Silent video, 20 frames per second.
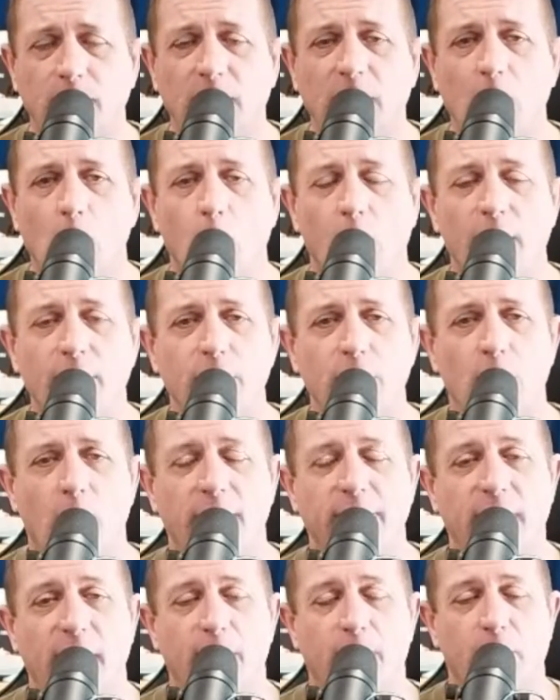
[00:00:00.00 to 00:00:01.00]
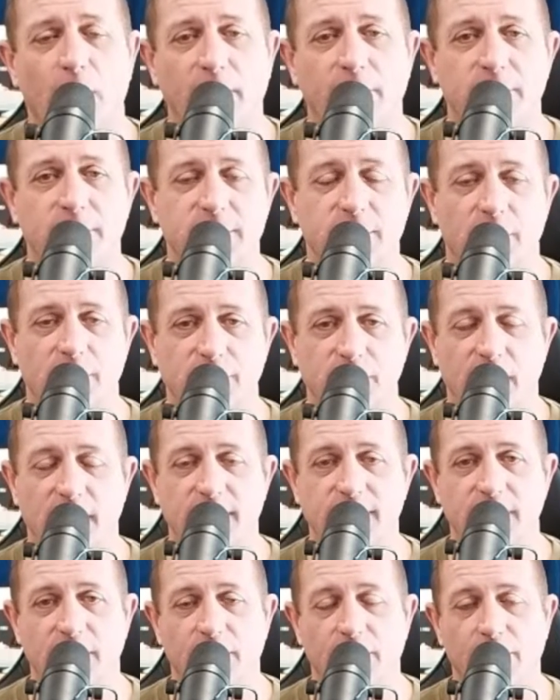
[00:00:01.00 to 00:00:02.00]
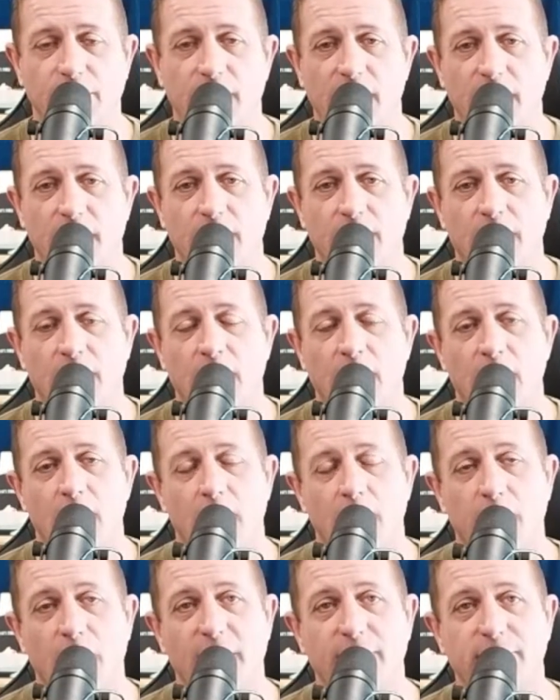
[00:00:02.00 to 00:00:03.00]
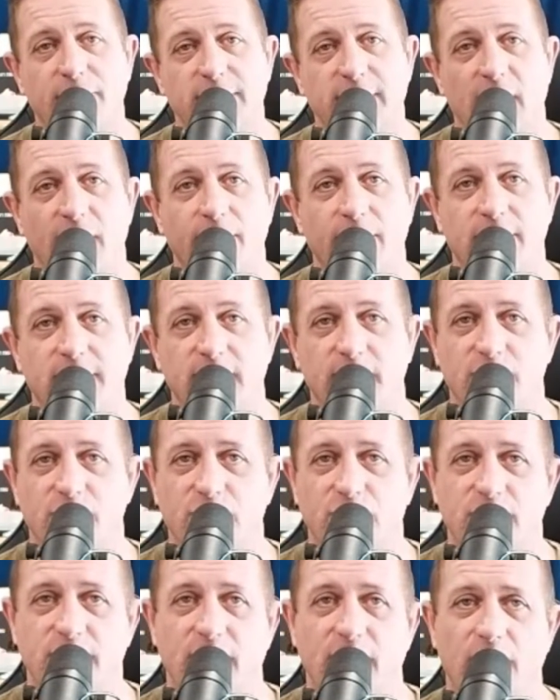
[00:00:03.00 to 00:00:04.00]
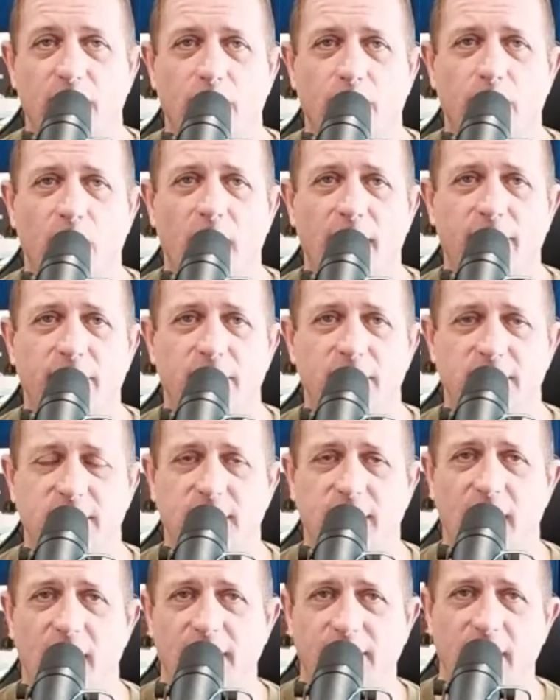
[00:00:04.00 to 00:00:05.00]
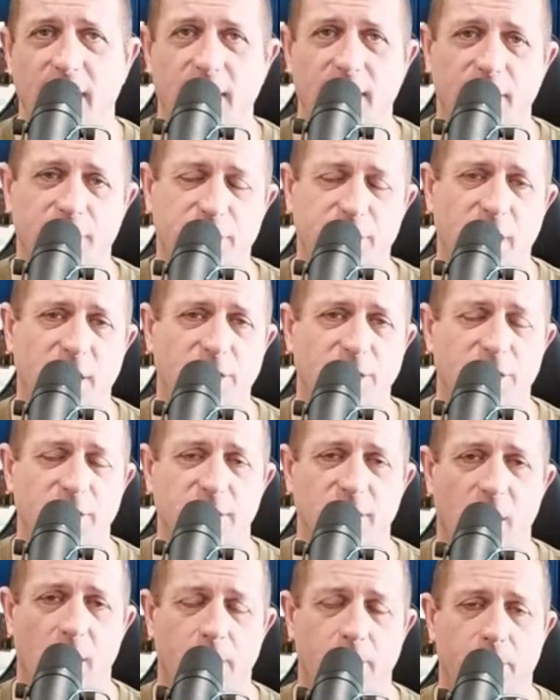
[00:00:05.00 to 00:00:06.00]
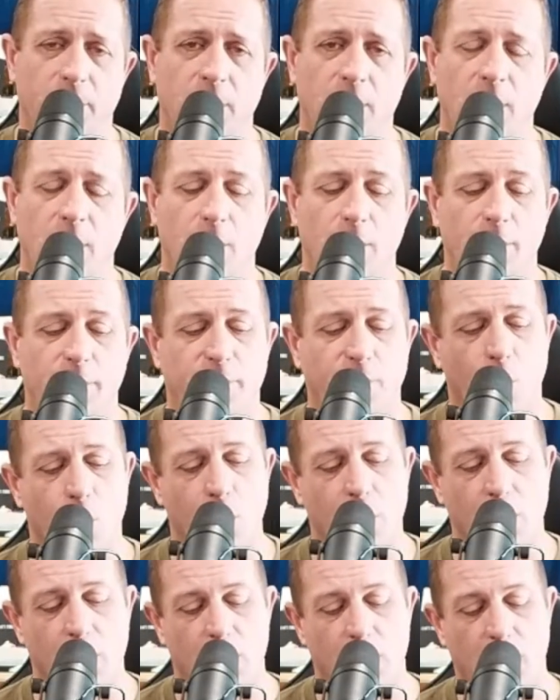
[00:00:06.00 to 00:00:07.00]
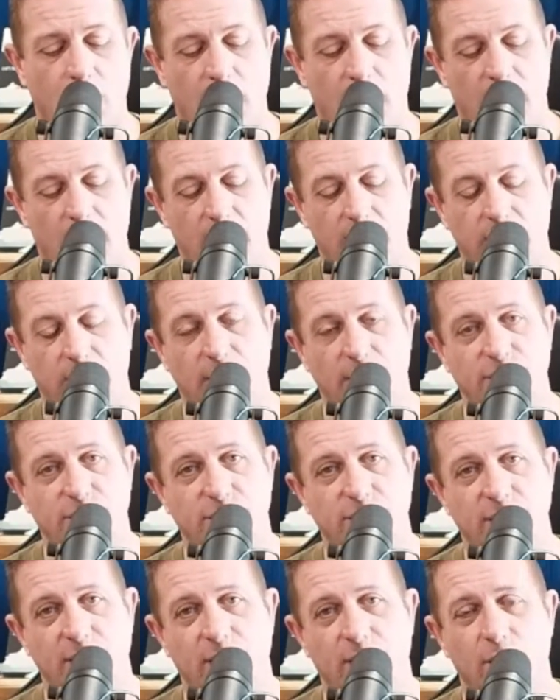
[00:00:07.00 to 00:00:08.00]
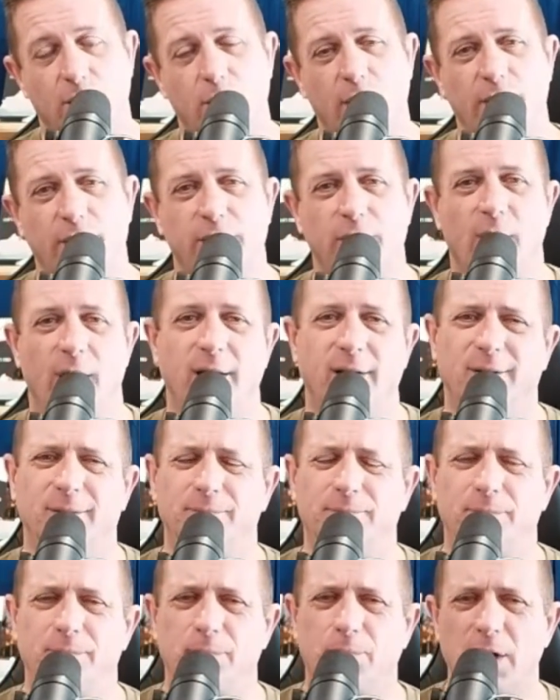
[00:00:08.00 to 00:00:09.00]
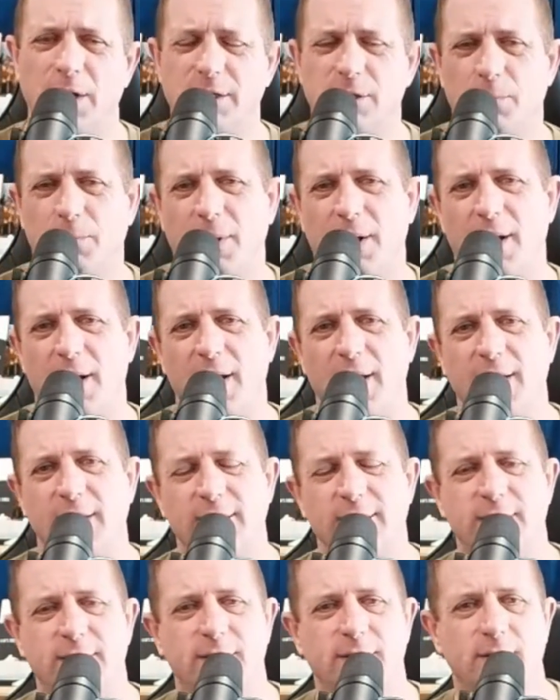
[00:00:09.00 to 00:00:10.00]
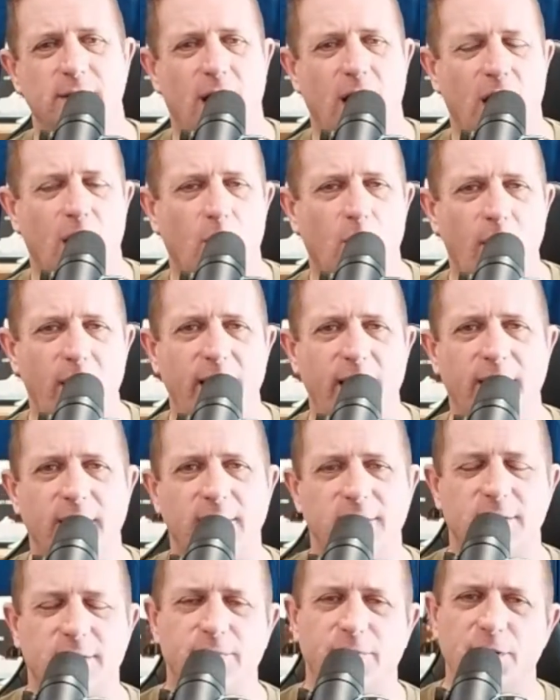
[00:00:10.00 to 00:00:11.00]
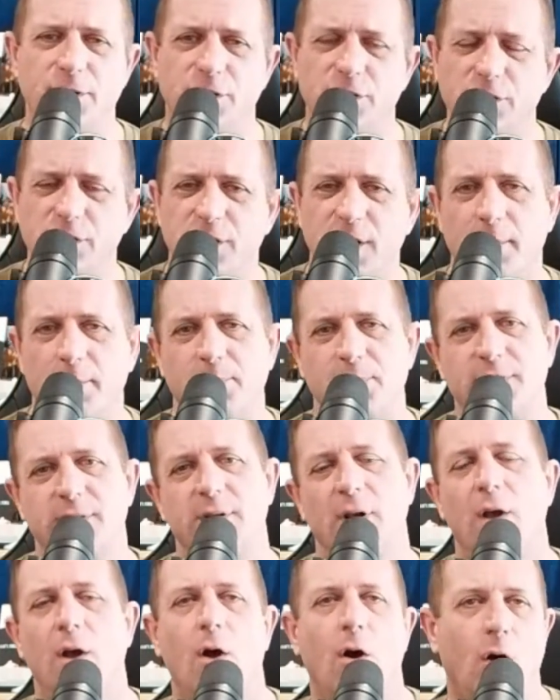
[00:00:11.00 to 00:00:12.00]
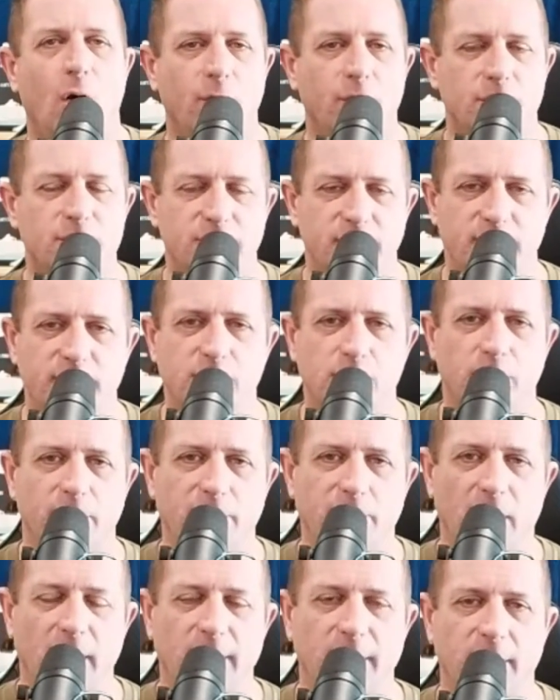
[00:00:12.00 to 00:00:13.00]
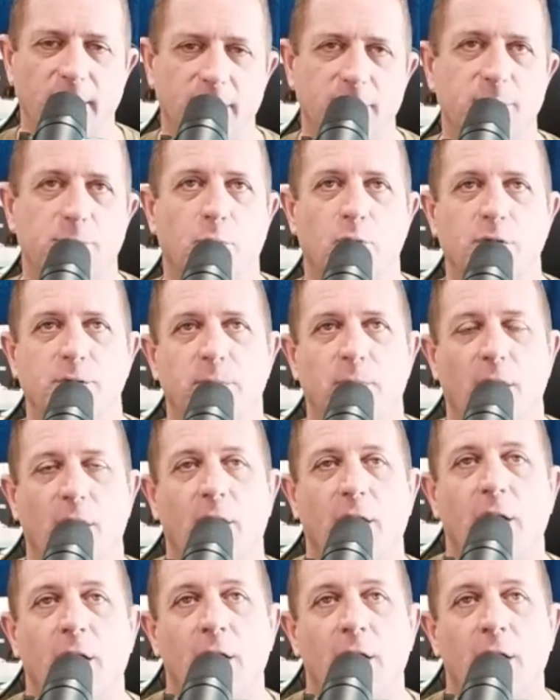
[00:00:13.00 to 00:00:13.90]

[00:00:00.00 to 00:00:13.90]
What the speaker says: whatever you want. They have breakfast, lunch, and dinner there. Breakfast, obviously, is your standard breakfast, and then it changes up for lunch and dinner with like pretzel bites, wings, fish and chips, all those things you would find in a sports bar.